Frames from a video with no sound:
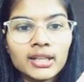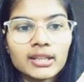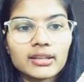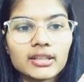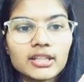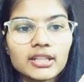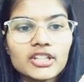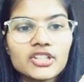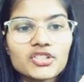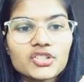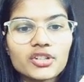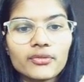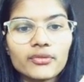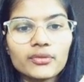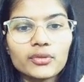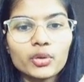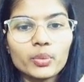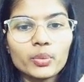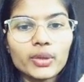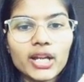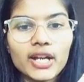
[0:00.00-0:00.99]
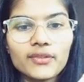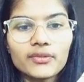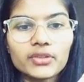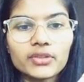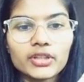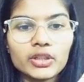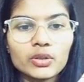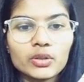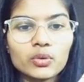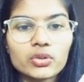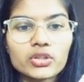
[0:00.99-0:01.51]
List of node, we have
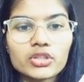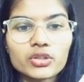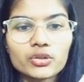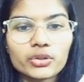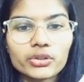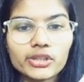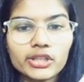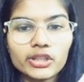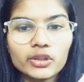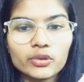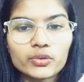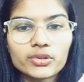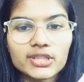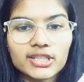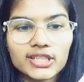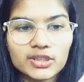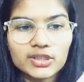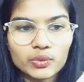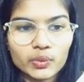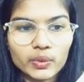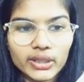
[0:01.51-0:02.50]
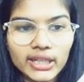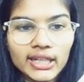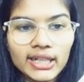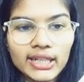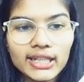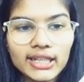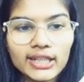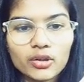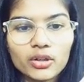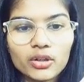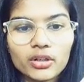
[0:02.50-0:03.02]
3 nodes, node 3, node 6, node 8.
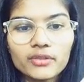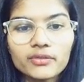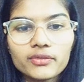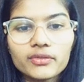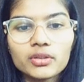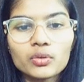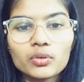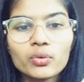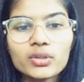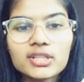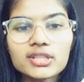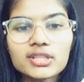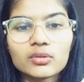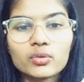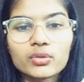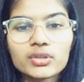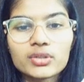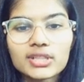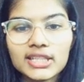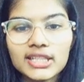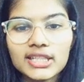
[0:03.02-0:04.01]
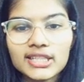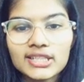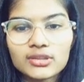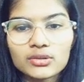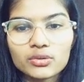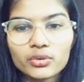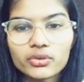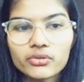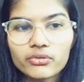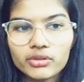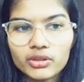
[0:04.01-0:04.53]
In order of nodes, node 6,
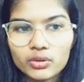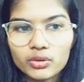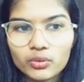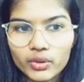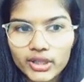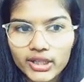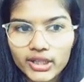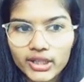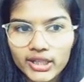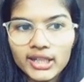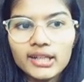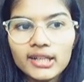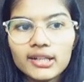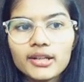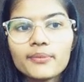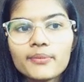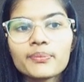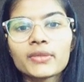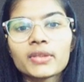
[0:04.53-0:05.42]
node 3, node 8.